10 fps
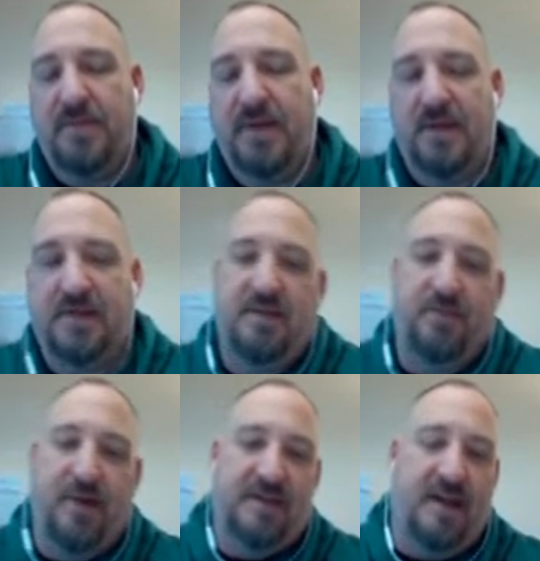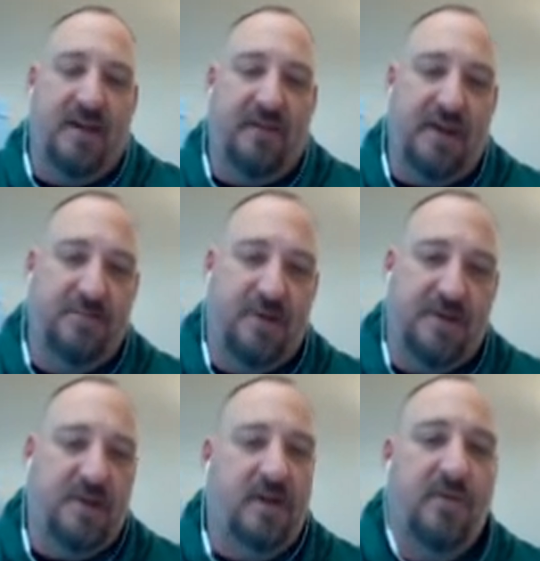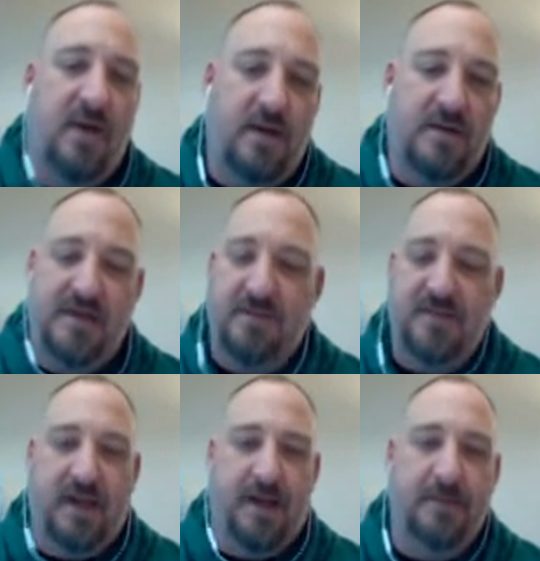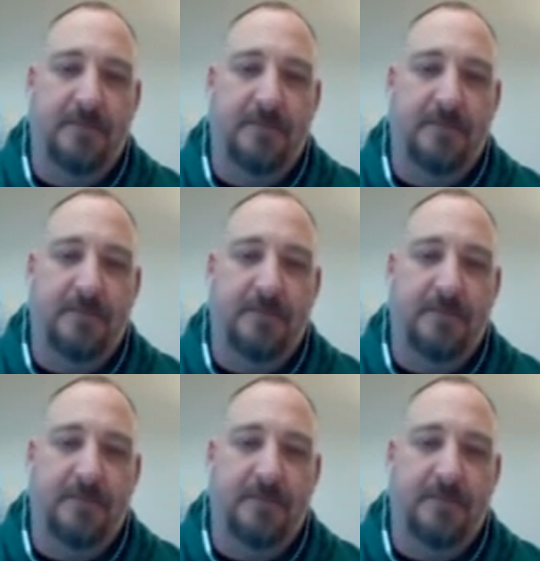because the president and the vice president run on the same ticket.